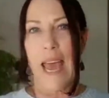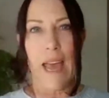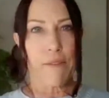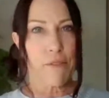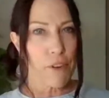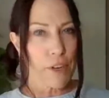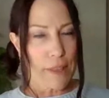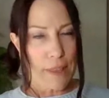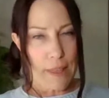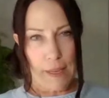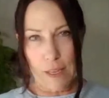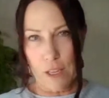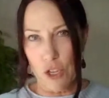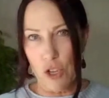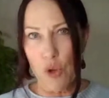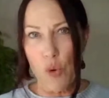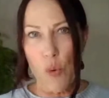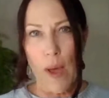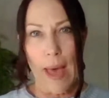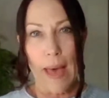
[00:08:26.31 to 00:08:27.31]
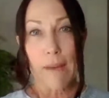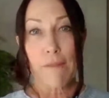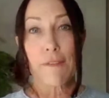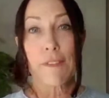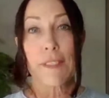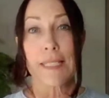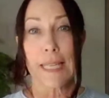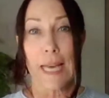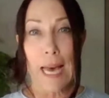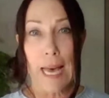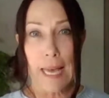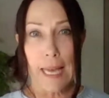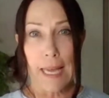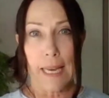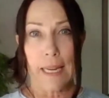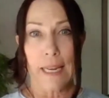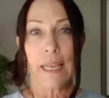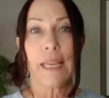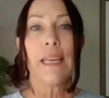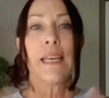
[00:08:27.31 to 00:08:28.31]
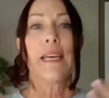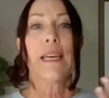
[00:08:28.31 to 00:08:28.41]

everything you have done